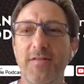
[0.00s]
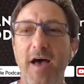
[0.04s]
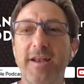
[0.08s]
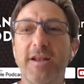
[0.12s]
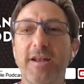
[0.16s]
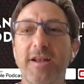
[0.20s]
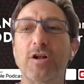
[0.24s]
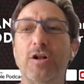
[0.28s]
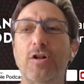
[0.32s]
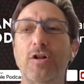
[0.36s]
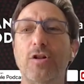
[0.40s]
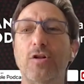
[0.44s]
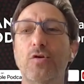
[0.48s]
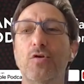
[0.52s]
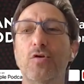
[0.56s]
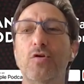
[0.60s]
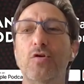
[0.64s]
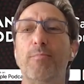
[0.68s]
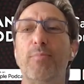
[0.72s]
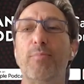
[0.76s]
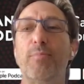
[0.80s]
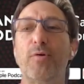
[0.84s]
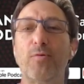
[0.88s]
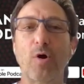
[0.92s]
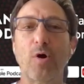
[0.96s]
that
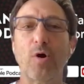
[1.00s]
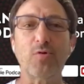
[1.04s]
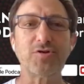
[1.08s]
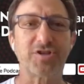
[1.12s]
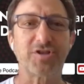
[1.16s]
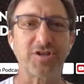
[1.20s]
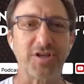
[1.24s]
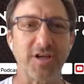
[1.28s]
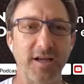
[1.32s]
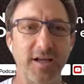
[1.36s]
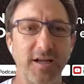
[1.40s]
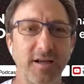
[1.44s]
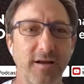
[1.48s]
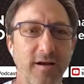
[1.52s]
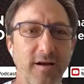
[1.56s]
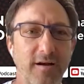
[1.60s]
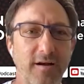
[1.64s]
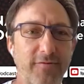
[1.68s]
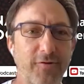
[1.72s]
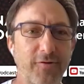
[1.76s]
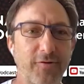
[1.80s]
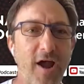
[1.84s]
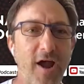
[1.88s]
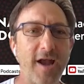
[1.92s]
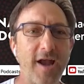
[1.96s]
include piroshki,
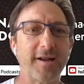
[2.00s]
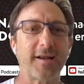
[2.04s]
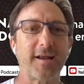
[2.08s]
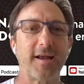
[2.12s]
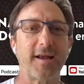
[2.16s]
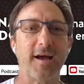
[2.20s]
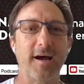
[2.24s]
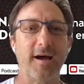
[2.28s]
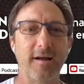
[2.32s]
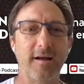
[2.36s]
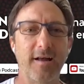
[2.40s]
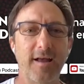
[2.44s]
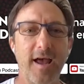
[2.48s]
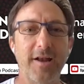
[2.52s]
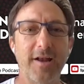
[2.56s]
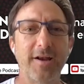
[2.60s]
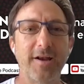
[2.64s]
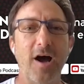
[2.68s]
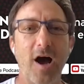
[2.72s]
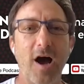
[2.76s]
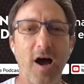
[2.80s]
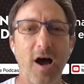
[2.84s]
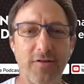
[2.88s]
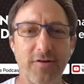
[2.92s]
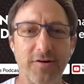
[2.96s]
vareniki,
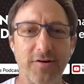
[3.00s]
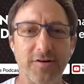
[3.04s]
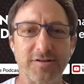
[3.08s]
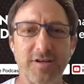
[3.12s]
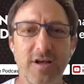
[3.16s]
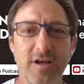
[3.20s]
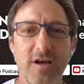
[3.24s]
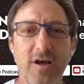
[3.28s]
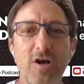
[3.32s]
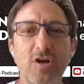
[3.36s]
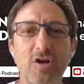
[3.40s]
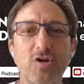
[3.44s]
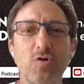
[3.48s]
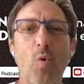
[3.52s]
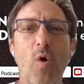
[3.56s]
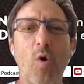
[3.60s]
and others.